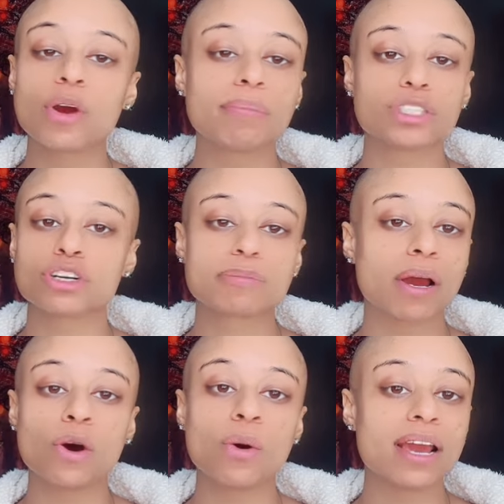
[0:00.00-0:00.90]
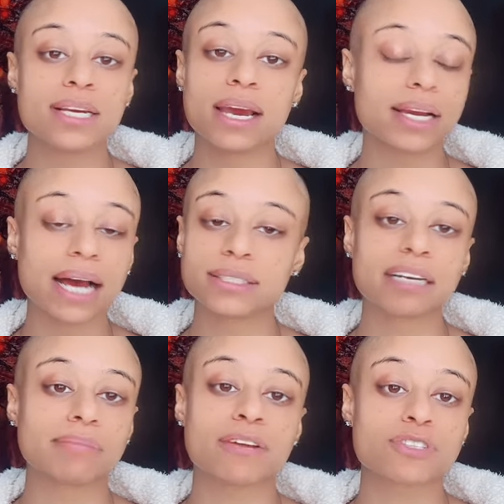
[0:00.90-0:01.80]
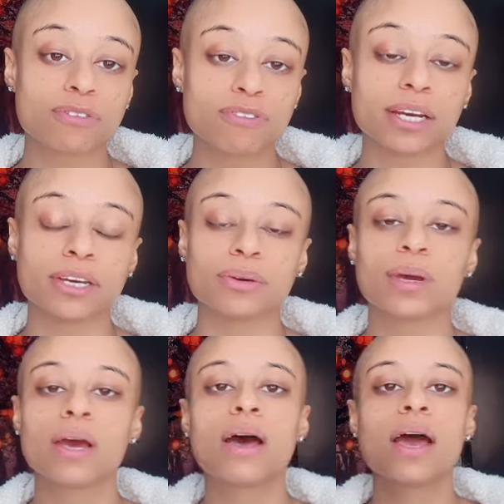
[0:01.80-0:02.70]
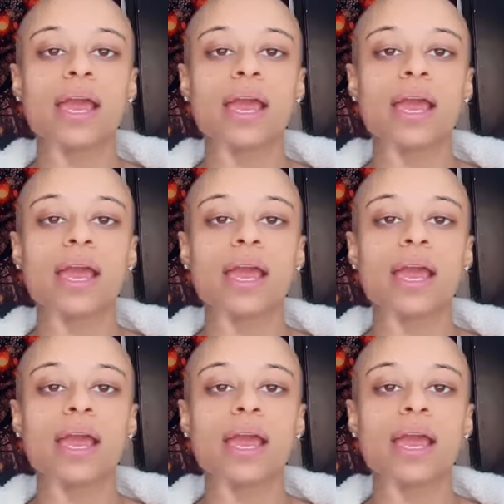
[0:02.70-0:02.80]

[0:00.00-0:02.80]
I grew up in the church my whole eh, eh, goddamn life, so fuck you.